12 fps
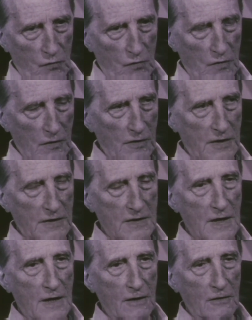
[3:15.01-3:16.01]
little
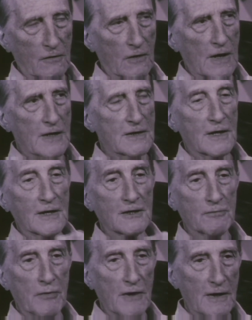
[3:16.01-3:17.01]
design on the glass,
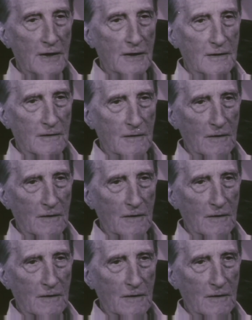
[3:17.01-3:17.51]
explained